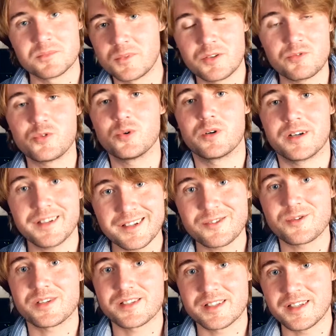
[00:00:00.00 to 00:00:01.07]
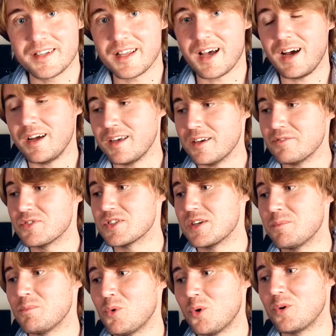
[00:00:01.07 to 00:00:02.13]
if you are interested, I have
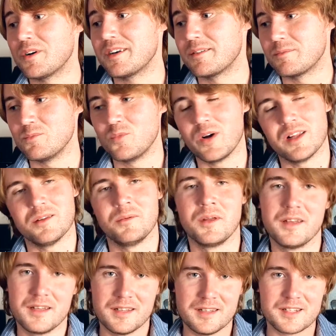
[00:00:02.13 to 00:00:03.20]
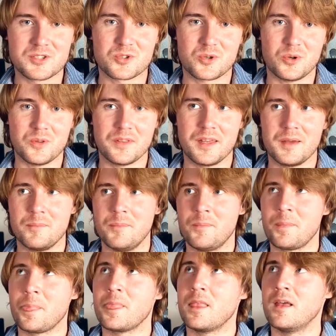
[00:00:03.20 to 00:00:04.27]
some more, well, let's call them
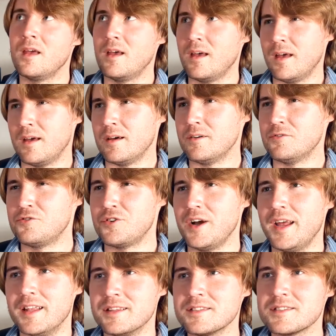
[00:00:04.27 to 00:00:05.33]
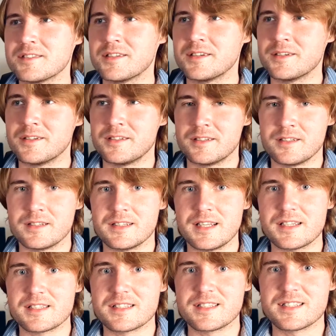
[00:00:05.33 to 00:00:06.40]
friends,
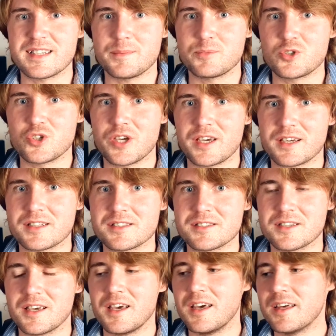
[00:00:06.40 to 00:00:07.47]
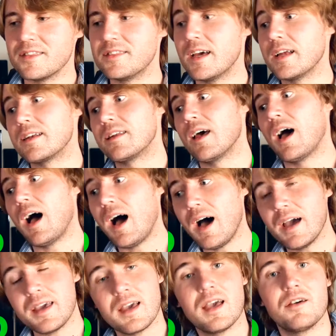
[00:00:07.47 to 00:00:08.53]
test subjects, that
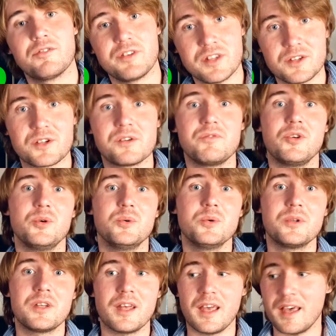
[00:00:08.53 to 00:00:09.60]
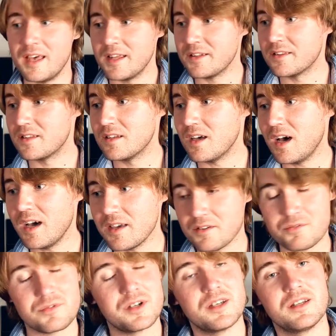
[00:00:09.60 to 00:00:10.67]
I have interviewed, and I
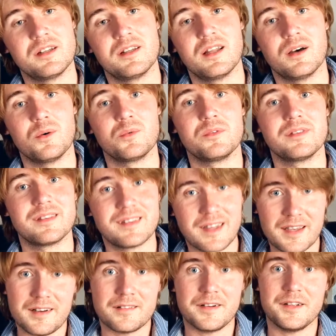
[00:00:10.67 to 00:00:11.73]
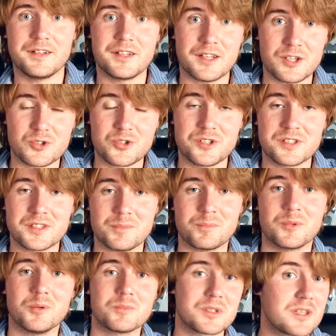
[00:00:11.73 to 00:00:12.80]
have written down their ADHD
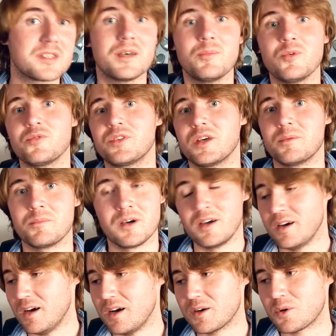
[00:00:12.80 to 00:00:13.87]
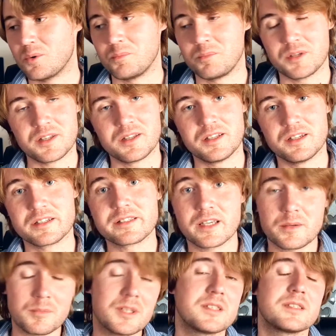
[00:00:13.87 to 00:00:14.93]
symptoms. Some of them are completely the
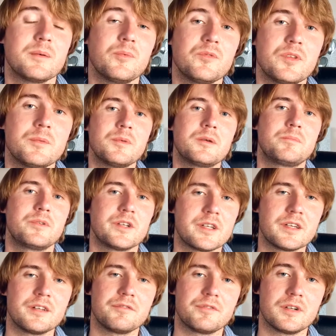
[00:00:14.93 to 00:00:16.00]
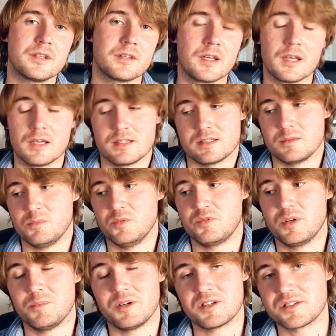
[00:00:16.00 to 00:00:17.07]
same and some of are pretty different. Some of
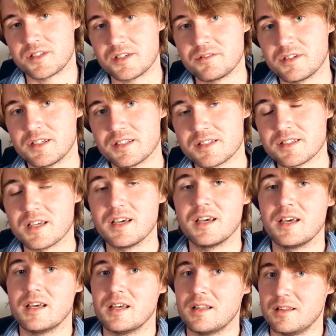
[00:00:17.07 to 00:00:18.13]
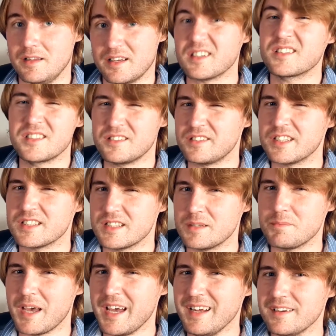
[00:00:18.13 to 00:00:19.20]
them are serious, like seriously
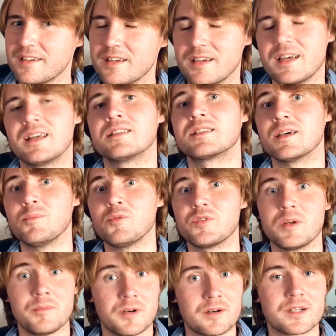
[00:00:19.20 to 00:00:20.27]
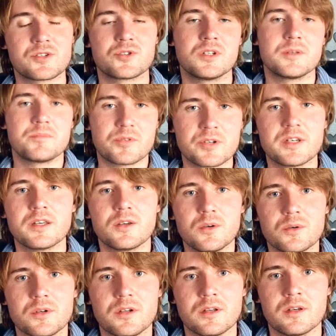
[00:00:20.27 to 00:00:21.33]
bad, and some of them are actually pretty
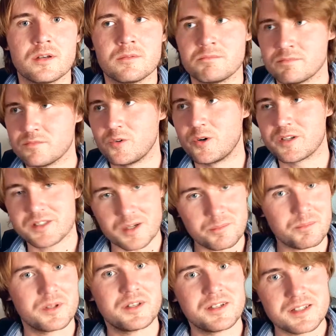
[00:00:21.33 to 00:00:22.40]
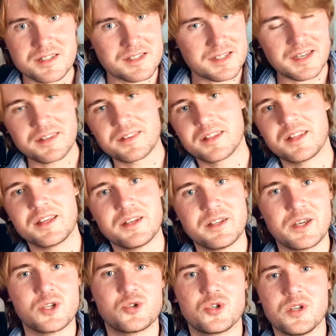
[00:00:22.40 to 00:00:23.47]
good. For example, it is said that
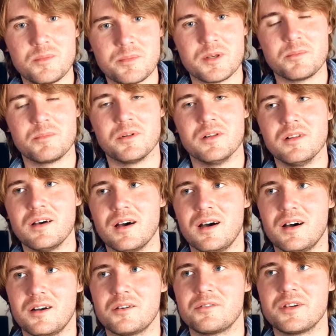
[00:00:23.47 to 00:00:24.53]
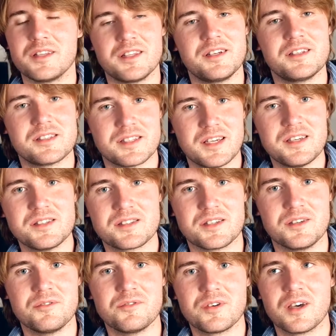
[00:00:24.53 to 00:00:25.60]
ADHD people are really
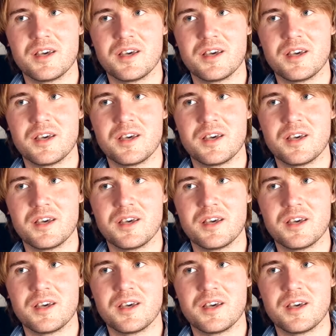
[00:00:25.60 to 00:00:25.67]
decisive